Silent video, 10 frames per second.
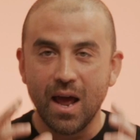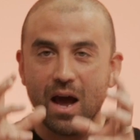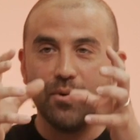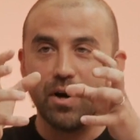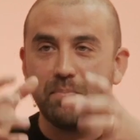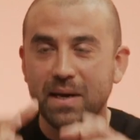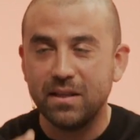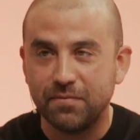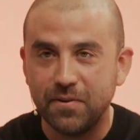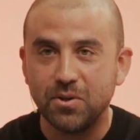I want to be in
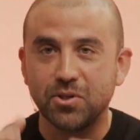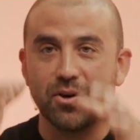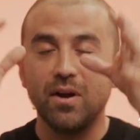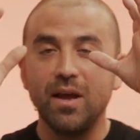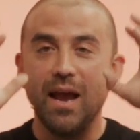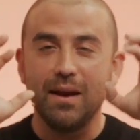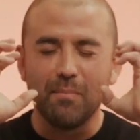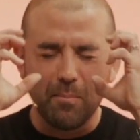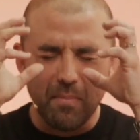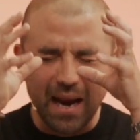the future, and
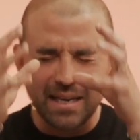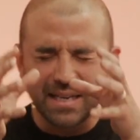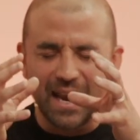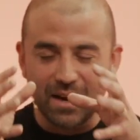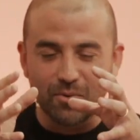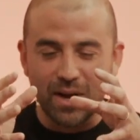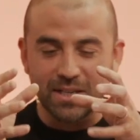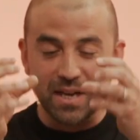my mind can't rest.